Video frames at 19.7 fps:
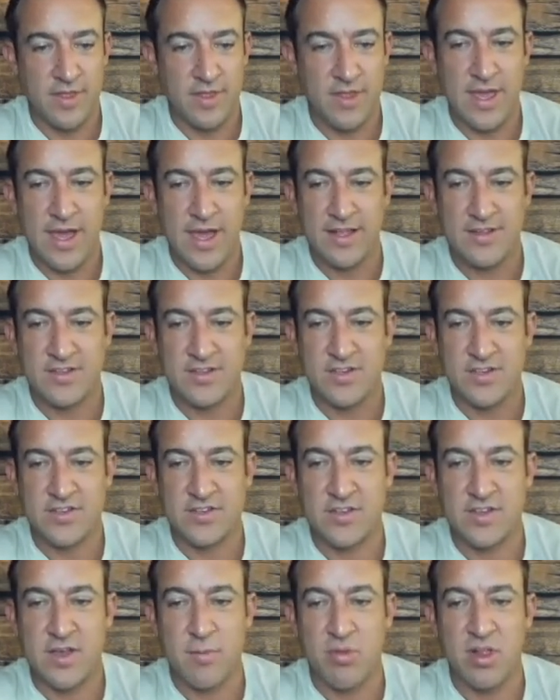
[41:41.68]
Yeah, it's
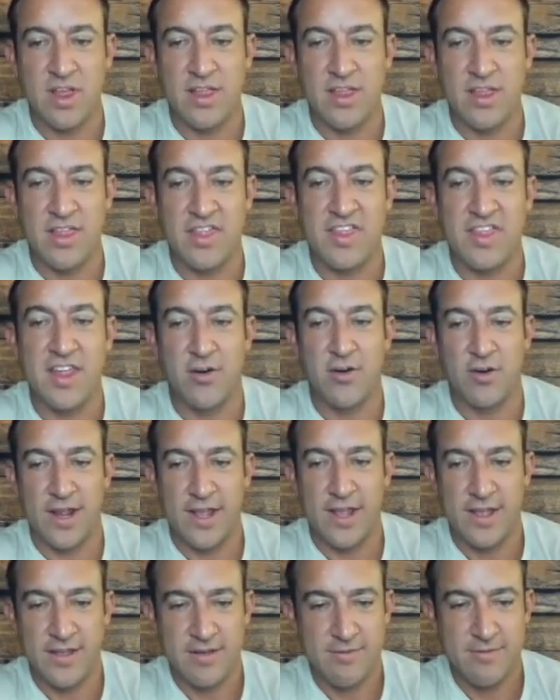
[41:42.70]
just completely
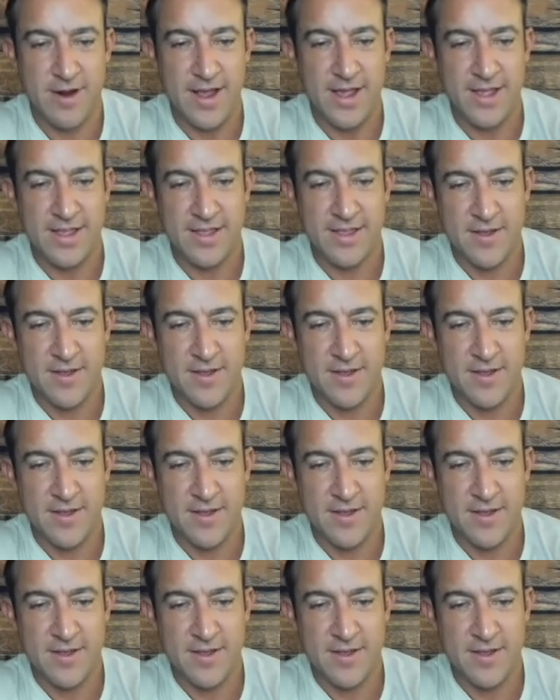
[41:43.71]
theory, right?